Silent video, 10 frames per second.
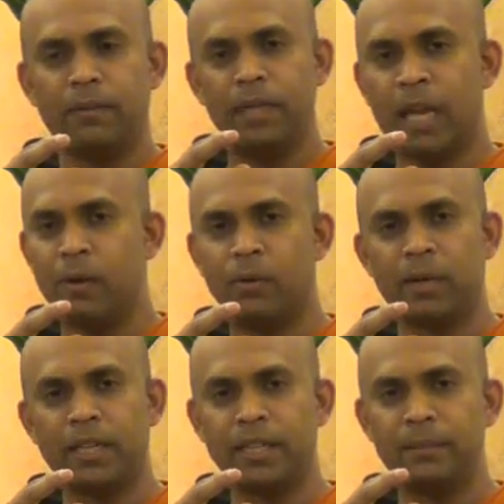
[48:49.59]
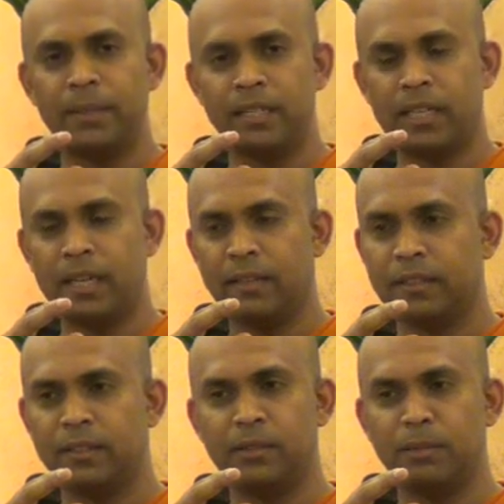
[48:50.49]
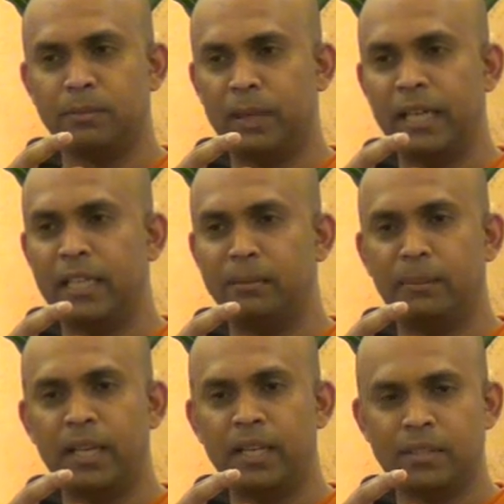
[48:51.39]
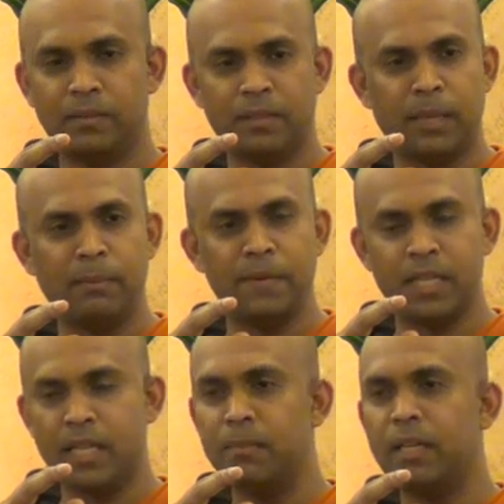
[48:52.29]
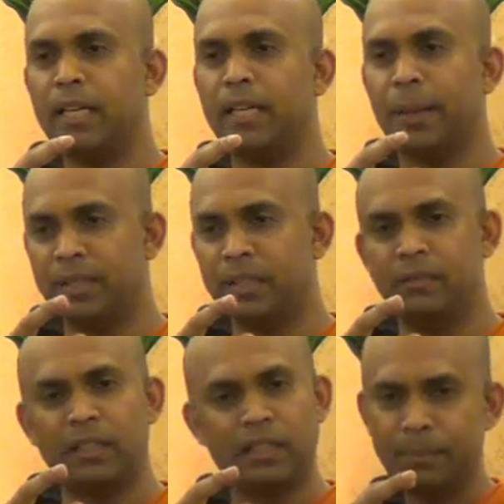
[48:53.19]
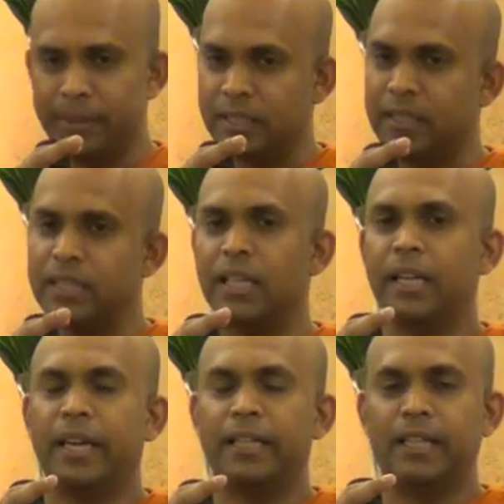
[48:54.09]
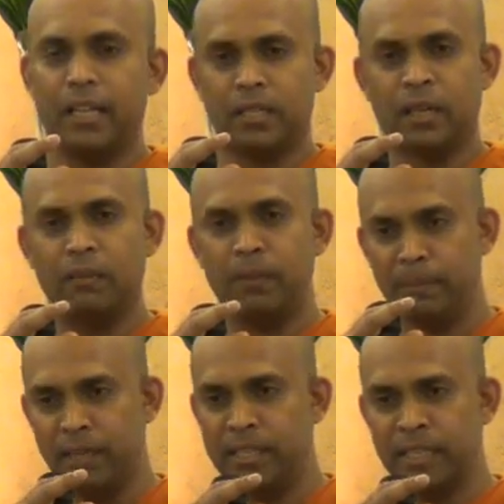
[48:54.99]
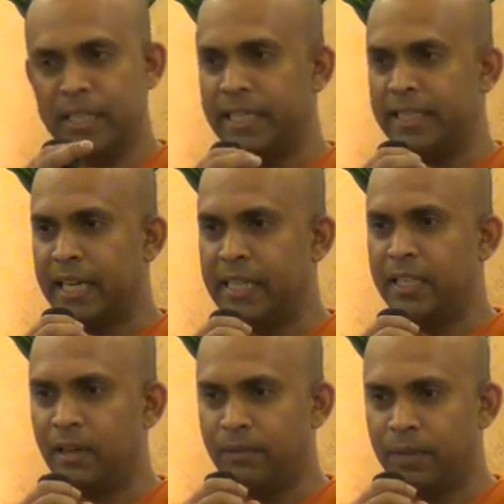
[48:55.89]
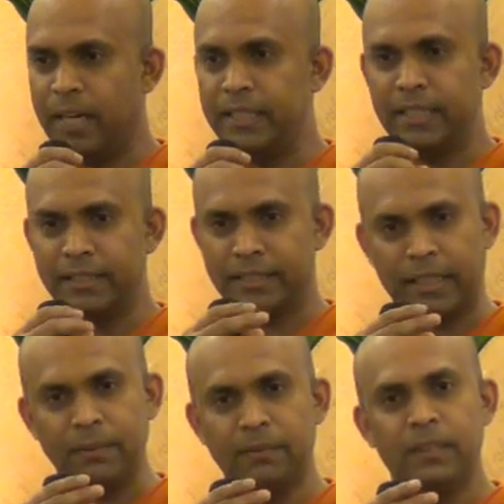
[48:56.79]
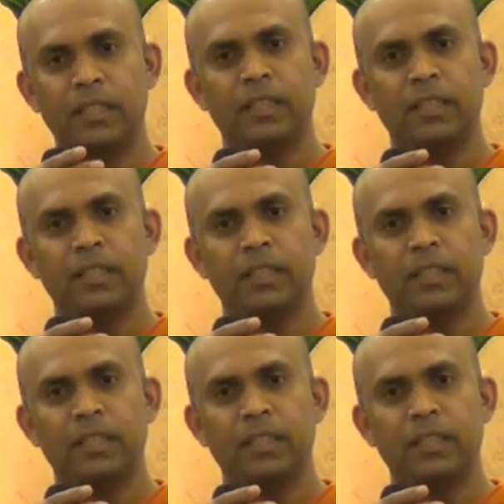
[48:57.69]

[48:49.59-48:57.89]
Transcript: We have already rebuilt it us, millions of times. Every time it collapses, we rebuild it. That is how we maintain this idea of I and self.